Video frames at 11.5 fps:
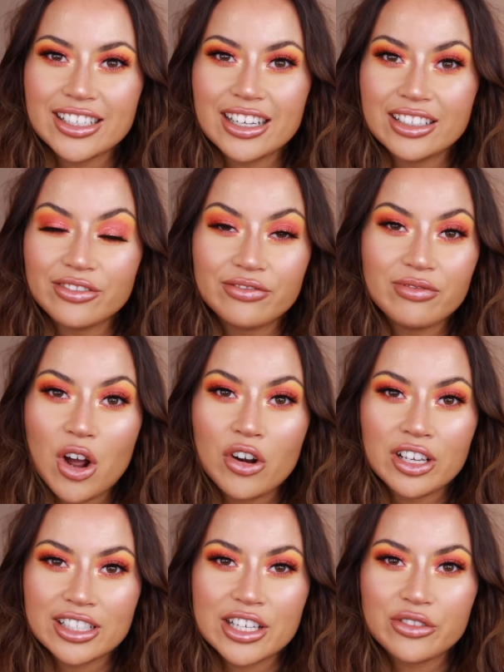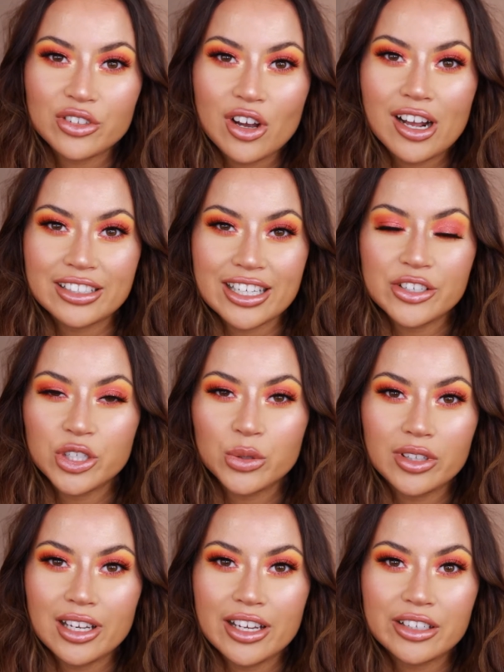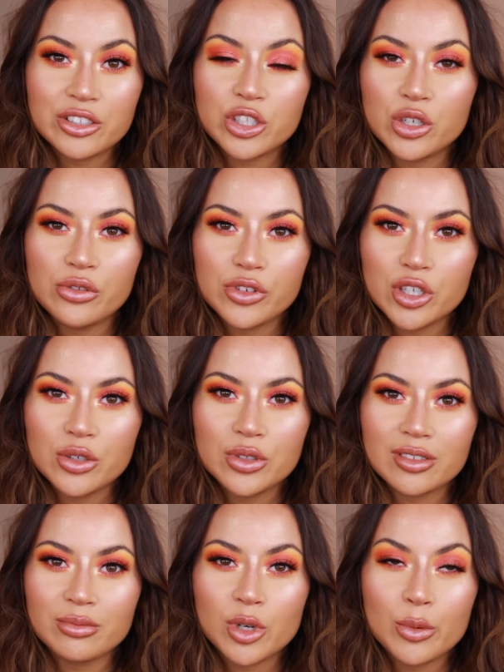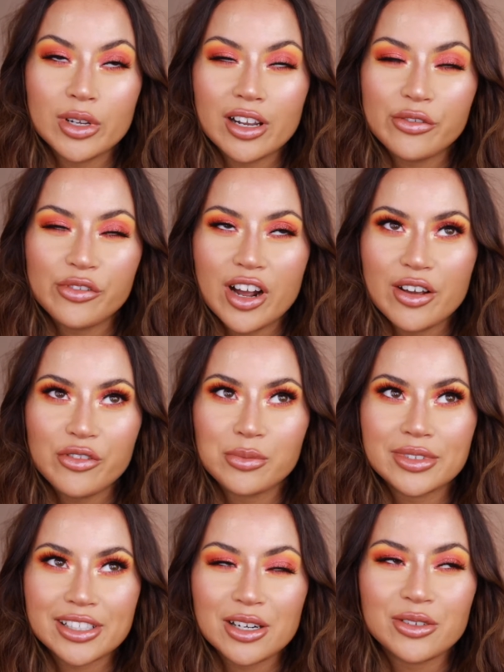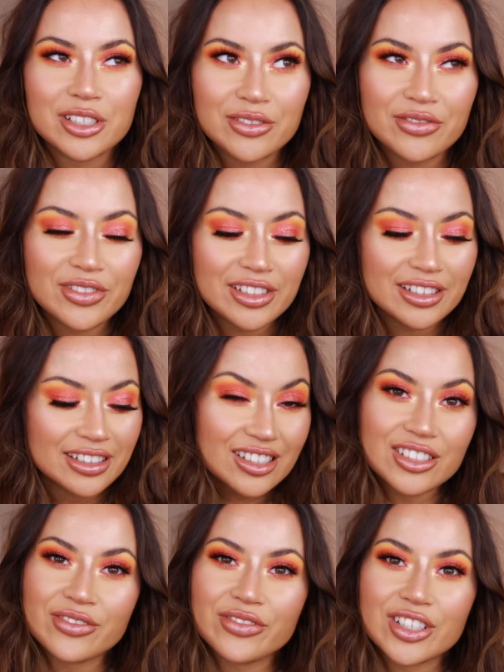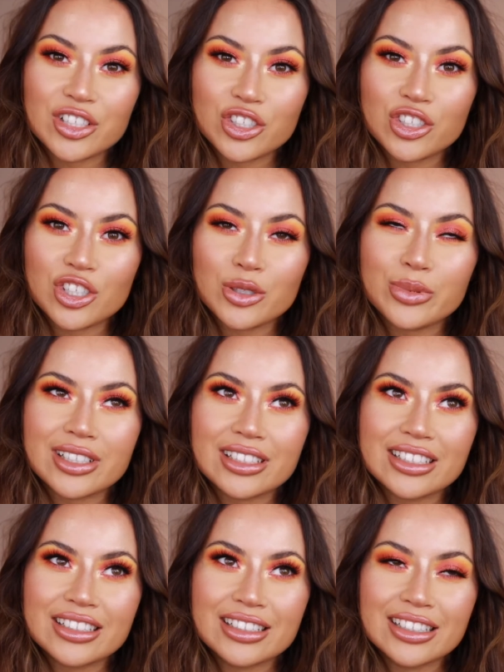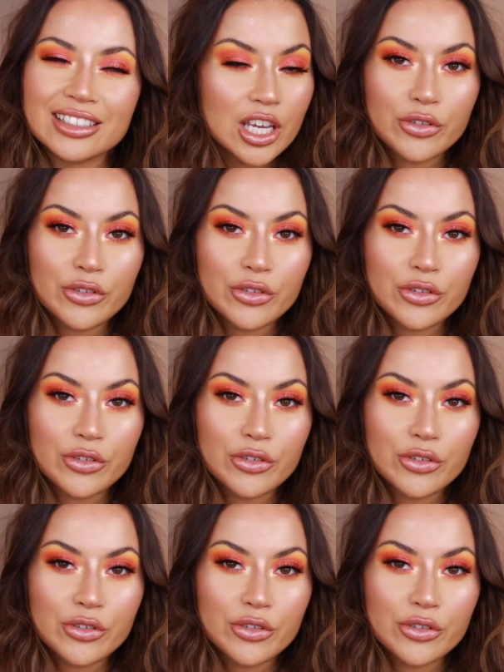I've honestly thought I'd end up with like 2 views and probably like 5 thumbs down or something stupid like that.